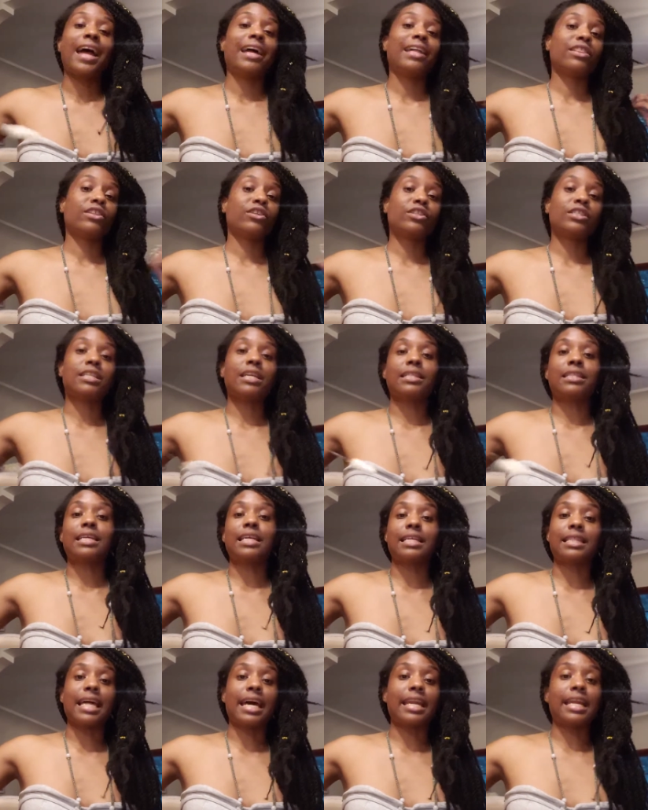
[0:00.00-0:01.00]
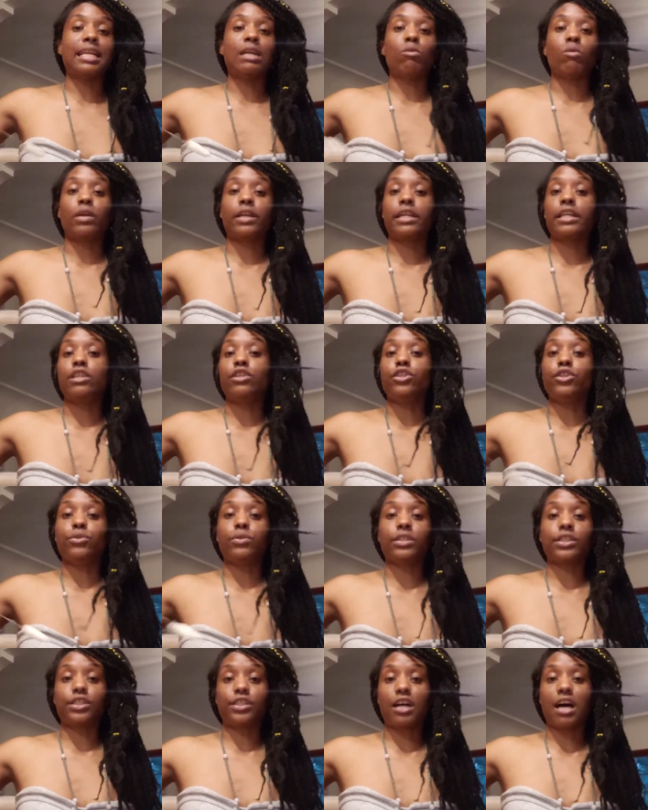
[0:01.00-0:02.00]
And there's nothing that anyone can do
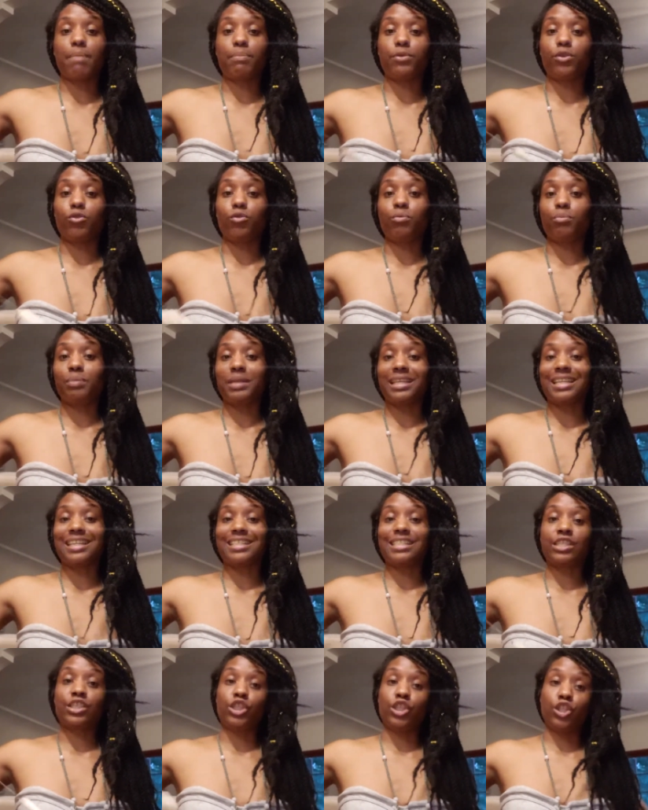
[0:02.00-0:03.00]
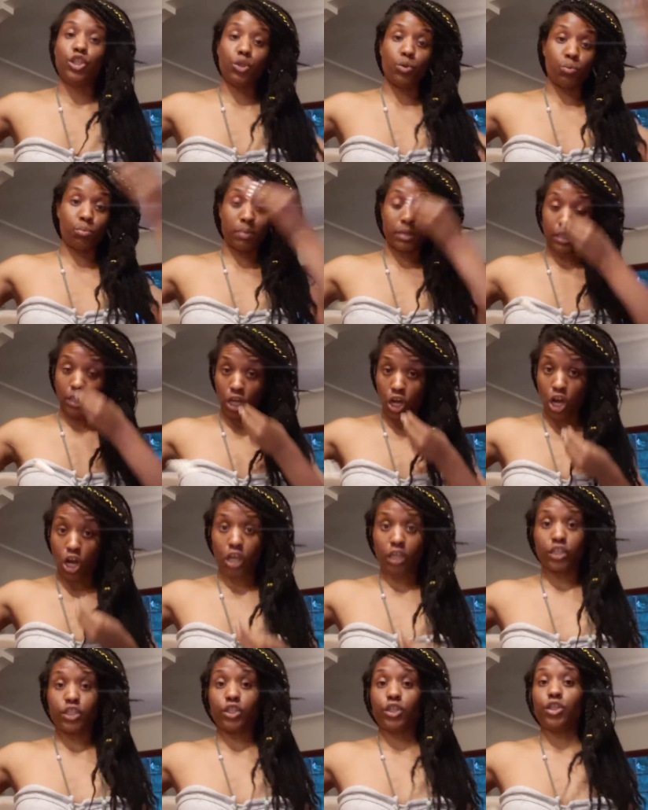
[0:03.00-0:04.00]
to stop you because you
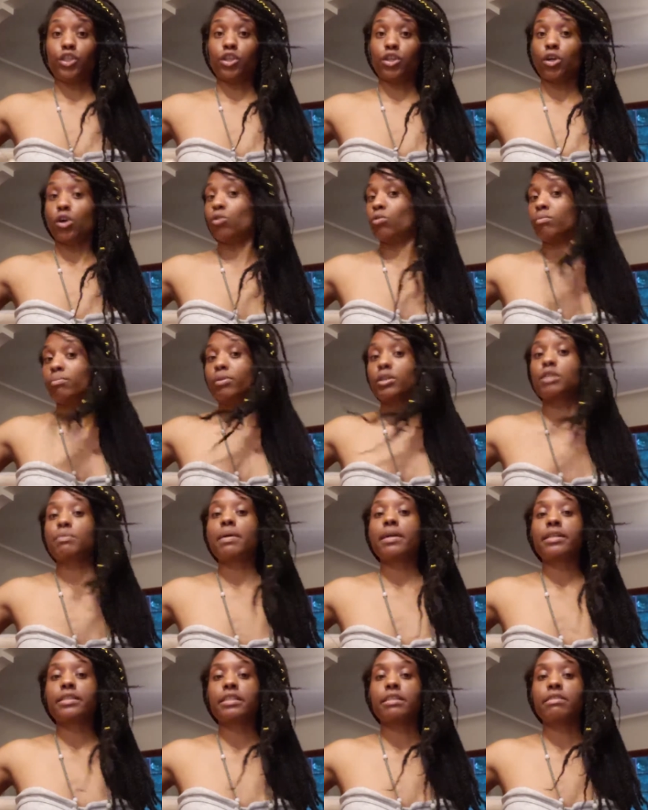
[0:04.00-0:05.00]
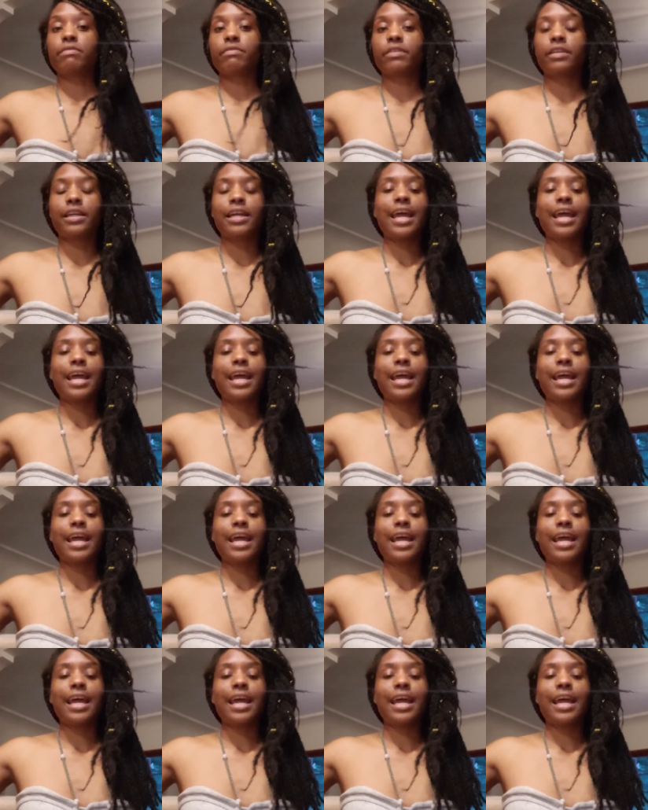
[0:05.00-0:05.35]
belong to your own perspective.